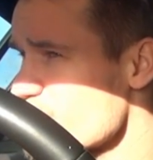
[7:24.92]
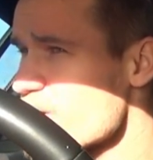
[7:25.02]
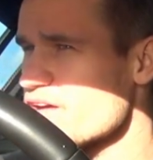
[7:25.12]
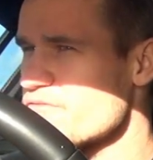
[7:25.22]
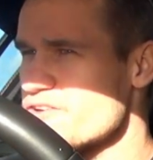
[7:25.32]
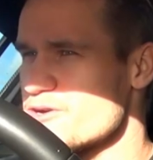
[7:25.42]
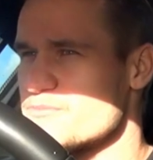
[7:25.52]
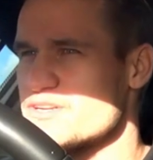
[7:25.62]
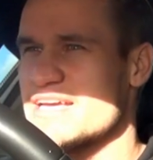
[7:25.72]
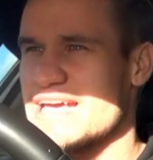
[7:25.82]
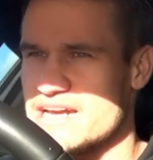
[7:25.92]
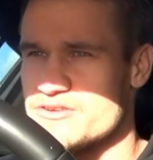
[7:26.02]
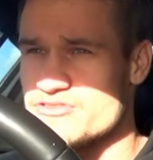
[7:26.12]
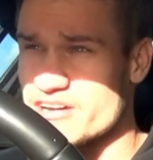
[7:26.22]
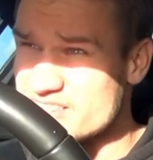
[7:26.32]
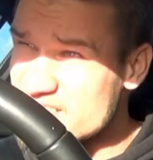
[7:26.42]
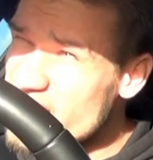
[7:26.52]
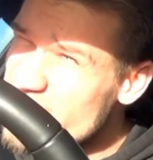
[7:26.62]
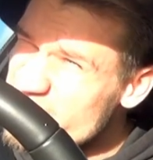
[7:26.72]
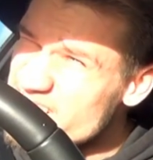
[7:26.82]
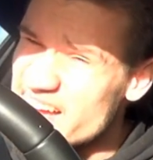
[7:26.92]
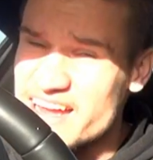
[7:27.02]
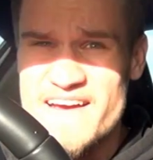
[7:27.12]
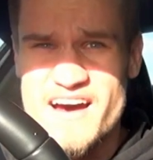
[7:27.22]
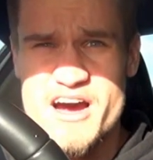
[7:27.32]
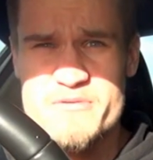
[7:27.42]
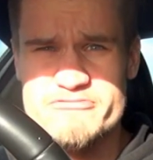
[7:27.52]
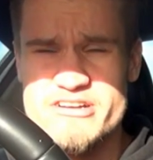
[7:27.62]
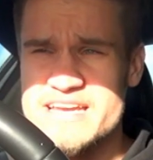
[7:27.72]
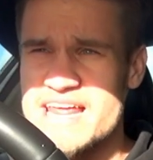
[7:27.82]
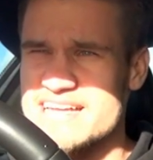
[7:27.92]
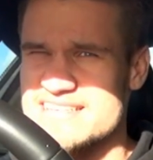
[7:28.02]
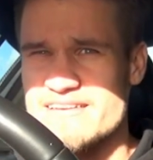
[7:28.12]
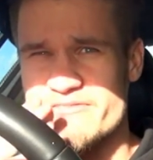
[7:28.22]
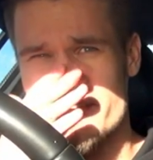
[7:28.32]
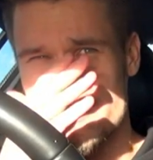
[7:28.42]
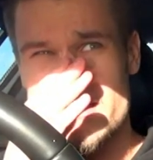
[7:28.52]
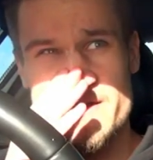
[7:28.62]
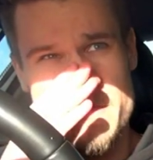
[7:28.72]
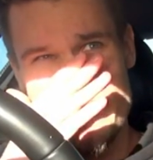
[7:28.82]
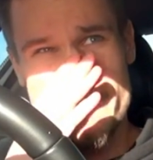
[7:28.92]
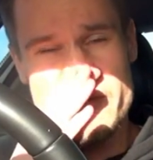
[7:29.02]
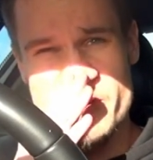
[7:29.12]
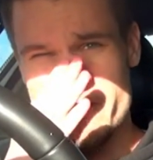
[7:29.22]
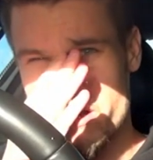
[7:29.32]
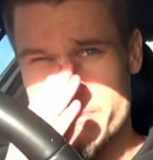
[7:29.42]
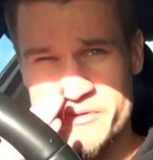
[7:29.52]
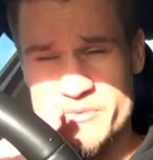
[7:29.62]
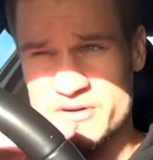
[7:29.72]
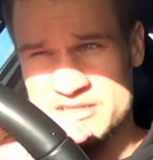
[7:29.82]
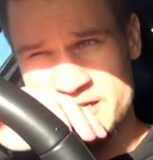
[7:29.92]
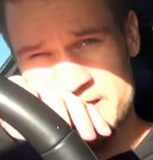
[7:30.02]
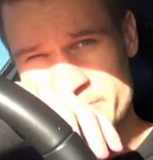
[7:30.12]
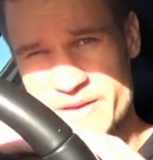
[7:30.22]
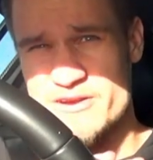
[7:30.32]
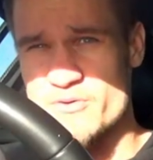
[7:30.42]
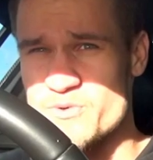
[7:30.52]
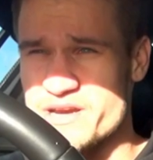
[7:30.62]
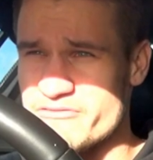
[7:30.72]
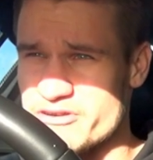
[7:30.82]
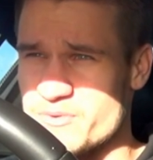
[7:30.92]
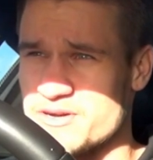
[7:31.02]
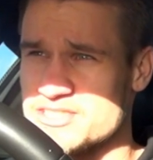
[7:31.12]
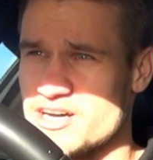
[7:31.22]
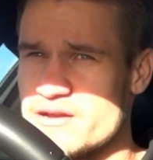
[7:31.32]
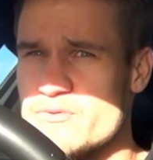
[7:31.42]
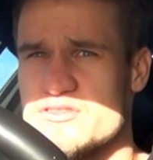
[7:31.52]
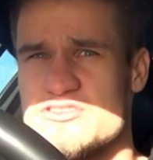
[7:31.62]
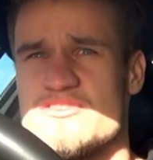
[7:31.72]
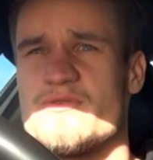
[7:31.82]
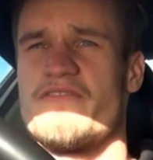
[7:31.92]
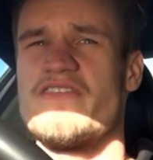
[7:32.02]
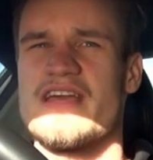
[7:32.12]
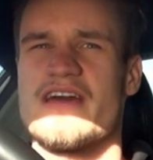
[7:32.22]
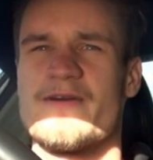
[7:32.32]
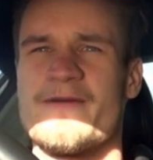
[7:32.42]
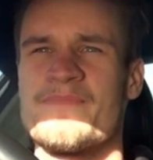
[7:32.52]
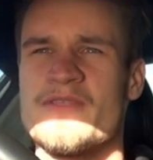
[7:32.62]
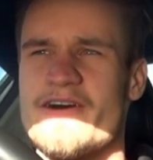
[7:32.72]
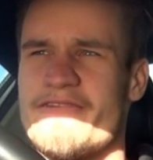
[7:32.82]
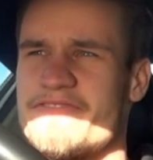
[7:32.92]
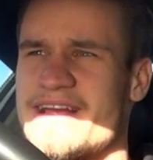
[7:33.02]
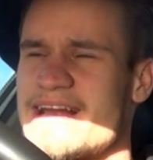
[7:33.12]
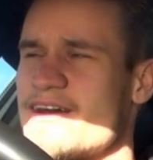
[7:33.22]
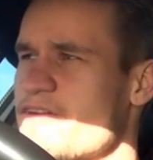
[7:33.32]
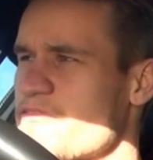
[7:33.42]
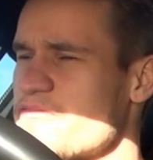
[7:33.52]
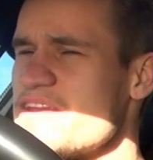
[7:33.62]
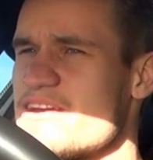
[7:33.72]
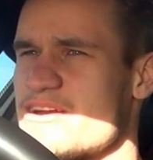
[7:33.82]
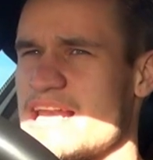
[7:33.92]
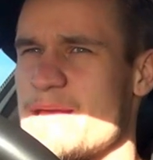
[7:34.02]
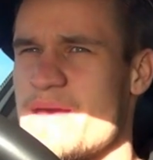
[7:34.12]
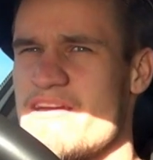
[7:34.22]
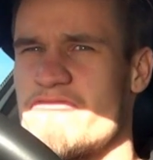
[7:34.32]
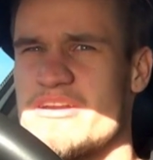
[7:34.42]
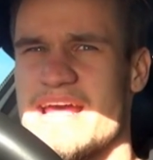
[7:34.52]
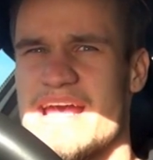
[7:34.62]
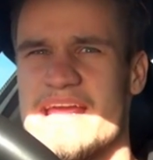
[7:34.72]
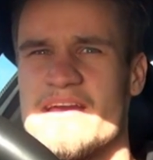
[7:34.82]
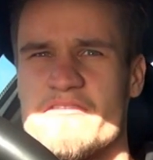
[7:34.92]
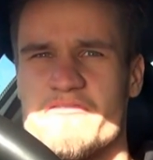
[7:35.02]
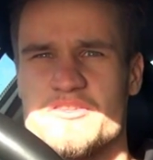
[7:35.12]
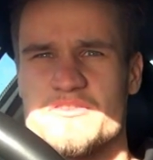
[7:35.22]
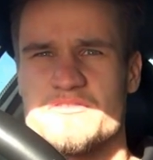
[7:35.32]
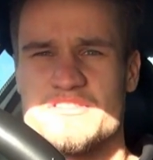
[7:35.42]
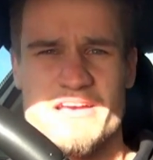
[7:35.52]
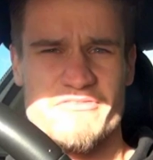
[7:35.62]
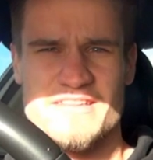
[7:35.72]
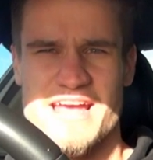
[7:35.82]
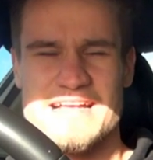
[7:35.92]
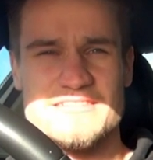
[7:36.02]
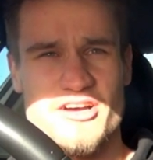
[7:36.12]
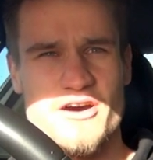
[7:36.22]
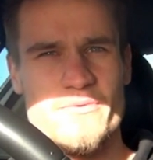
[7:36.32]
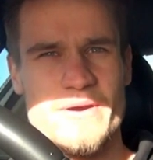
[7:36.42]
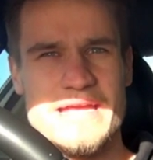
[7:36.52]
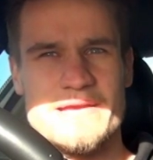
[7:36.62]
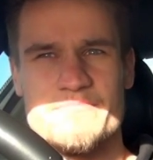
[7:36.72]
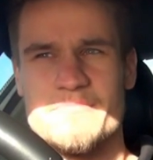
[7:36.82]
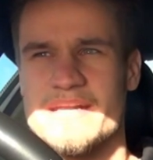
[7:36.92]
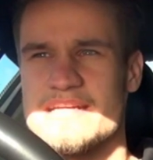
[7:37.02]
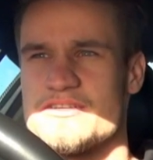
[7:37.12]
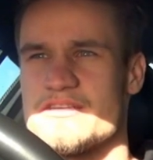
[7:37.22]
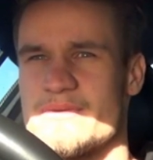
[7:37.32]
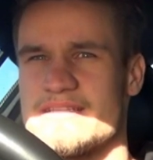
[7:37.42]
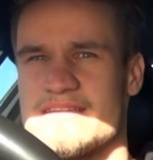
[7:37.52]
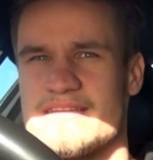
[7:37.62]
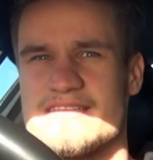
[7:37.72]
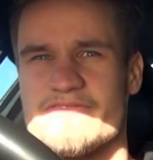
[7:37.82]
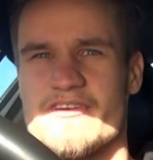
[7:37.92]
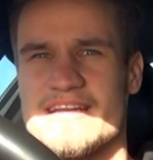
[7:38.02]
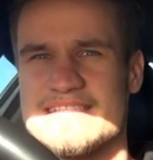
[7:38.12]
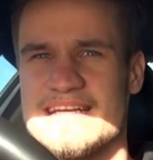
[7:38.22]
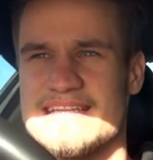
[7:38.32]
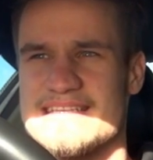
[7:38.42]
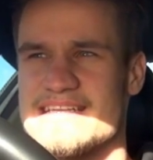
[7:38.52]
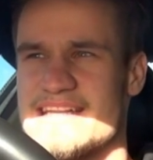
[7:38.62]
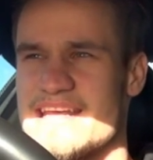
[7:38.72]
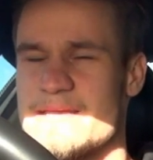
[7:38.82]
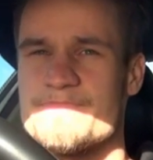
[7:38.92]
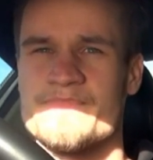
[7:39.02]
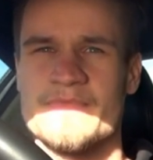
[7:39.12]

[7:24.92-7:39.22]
when I filmed Can You Drive This Car Every Day, I was really negative. Maybe I'd woken up on the wrong side of the bed or whatever it was. I want to do a video of a video clip every day for 7 days, the whole week, Monday, Tuesday, Wednesday, Thursday, Friday, Saturday, Sunday,